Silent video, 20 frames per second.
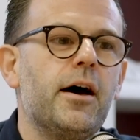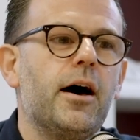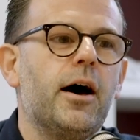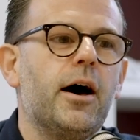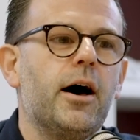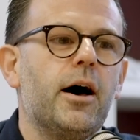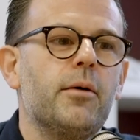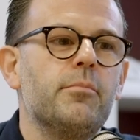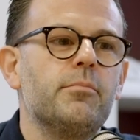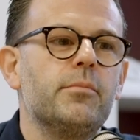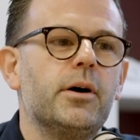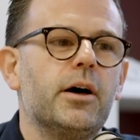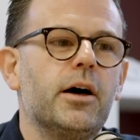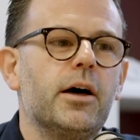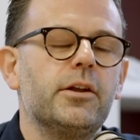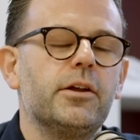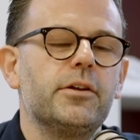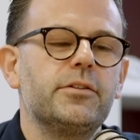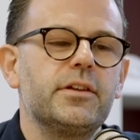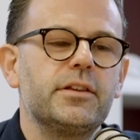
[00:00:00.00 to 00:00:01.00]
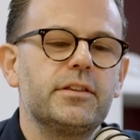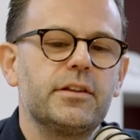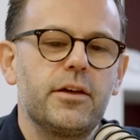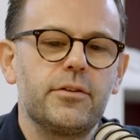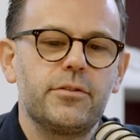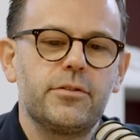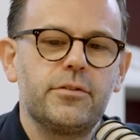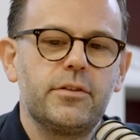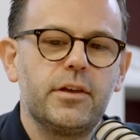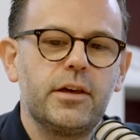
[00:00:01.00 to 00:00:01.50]
And I think that
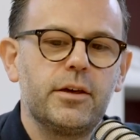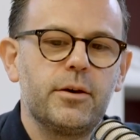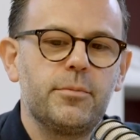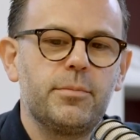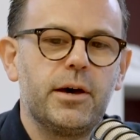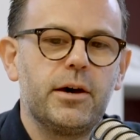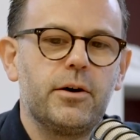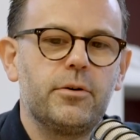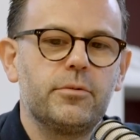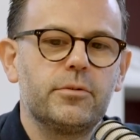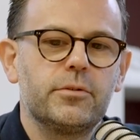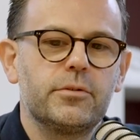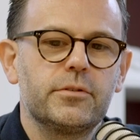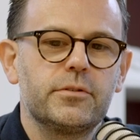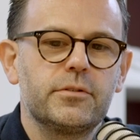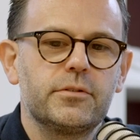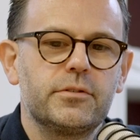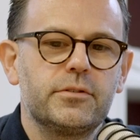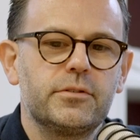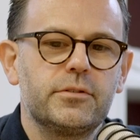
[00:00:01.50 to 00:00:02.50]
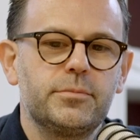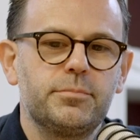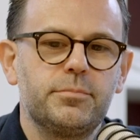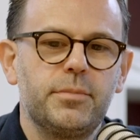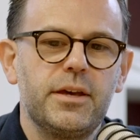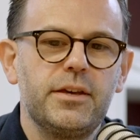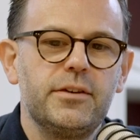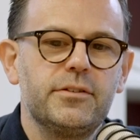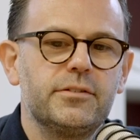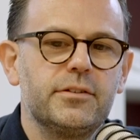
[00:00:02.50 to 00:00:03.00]
thing about
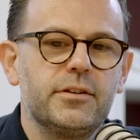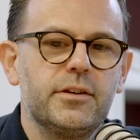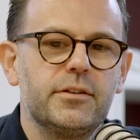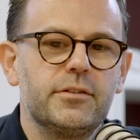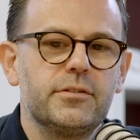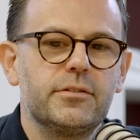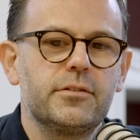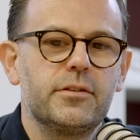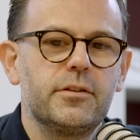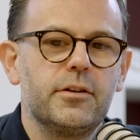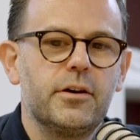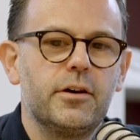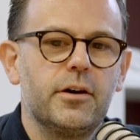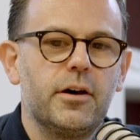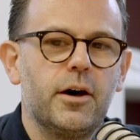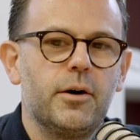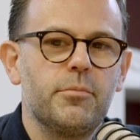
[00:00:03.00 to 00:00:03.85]
spaces that